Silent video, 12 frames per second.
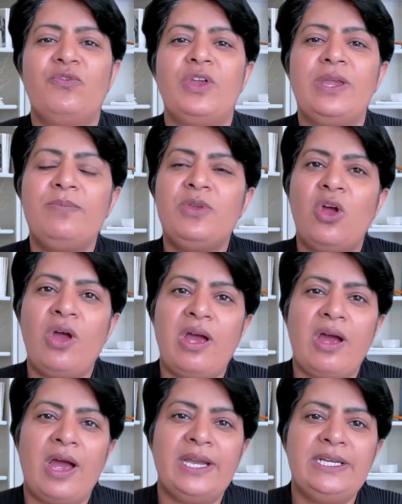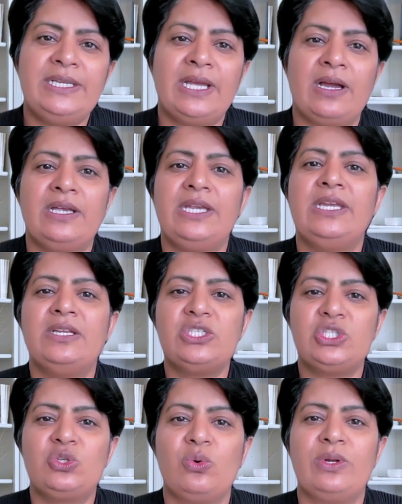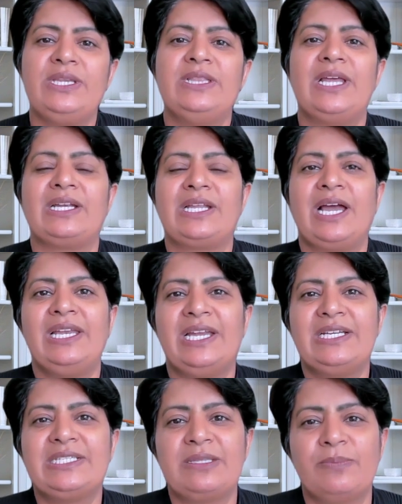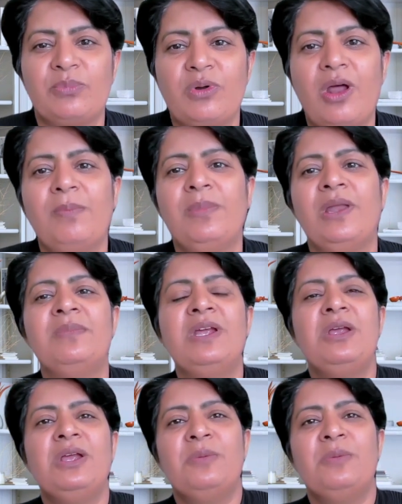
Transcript: Frame your idea in a story that highlights the problem,